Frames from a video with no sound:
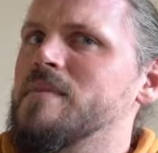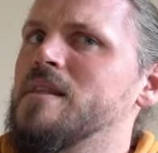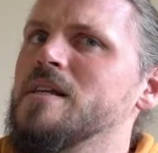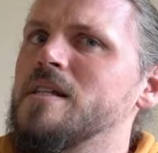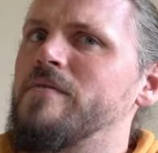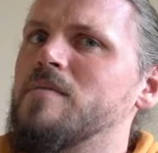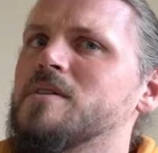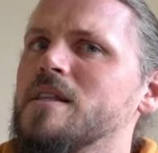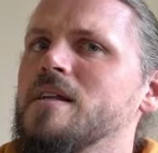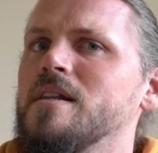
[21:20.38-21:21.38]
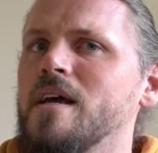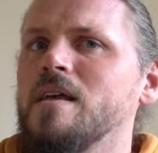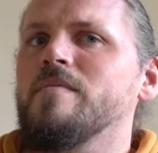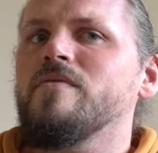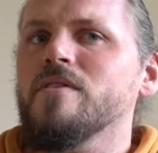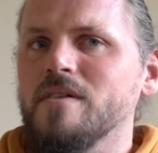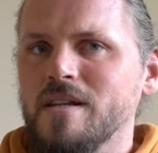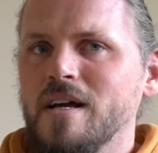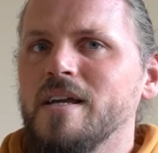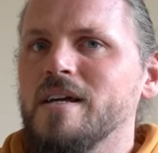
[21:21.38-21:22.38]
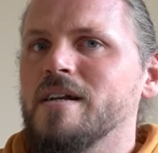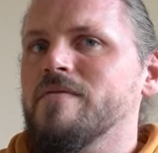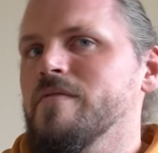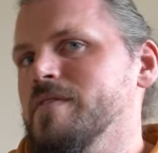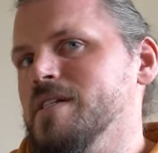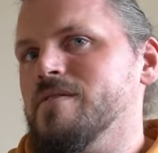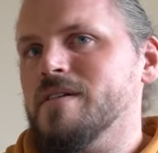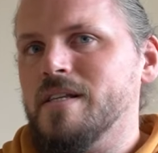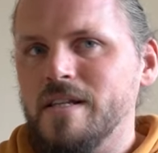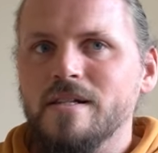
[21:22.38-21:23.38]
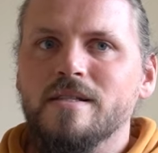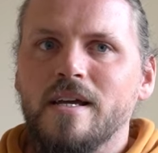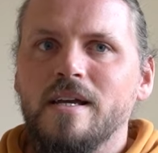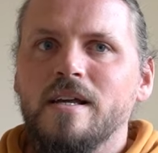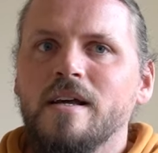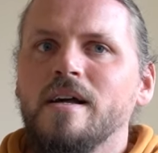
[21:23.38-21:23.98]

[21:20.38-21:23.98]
These live up to their name if you're lucky enough to visit on a still day,